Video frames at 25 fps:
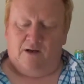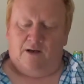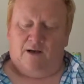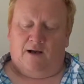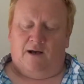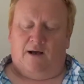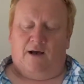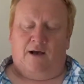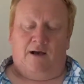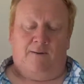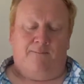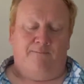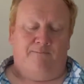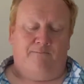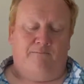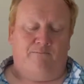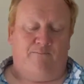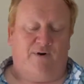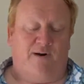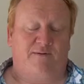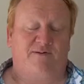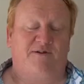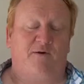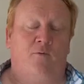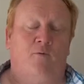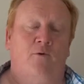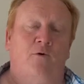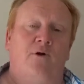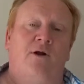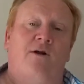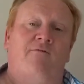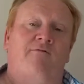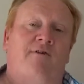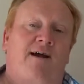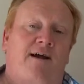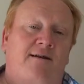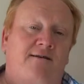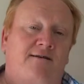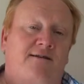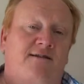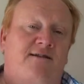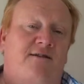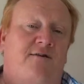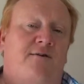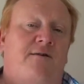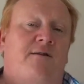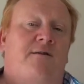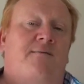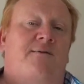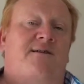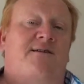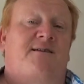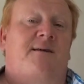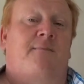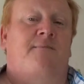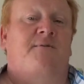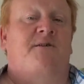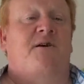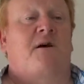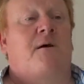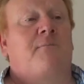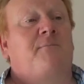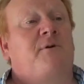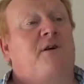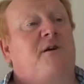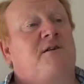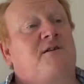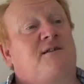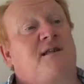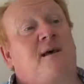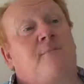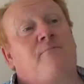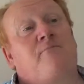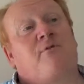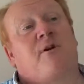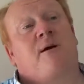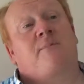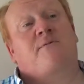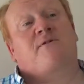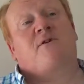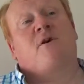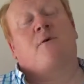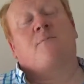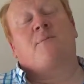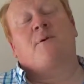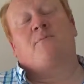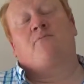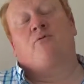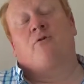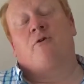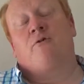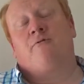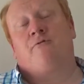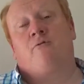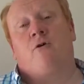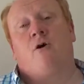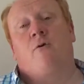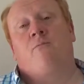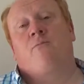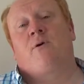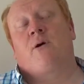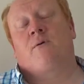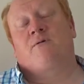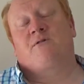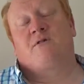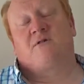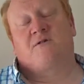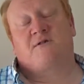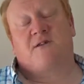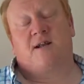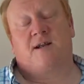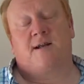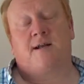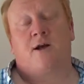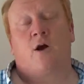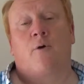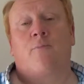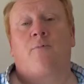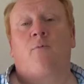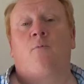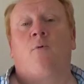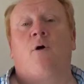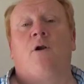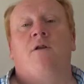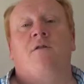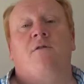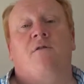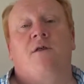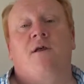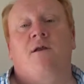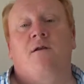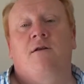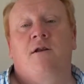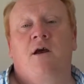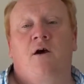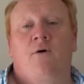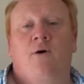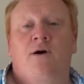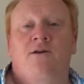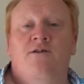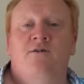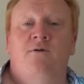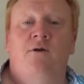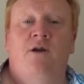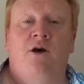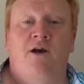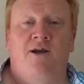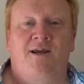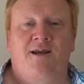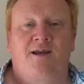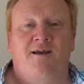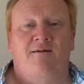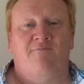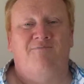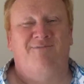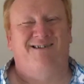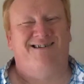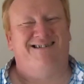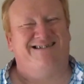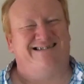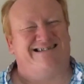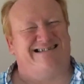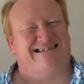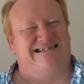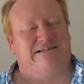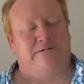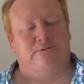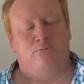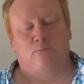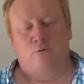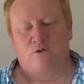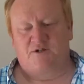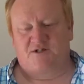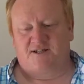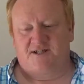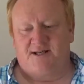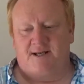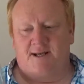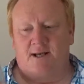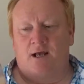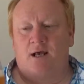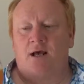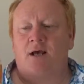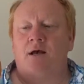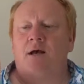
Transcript: Perhaps I will get round to doing them at some time, because then perhaps I'll be proved wrong. Perhaps I'll suddenly open one and think, no, I do like it, but we'll see.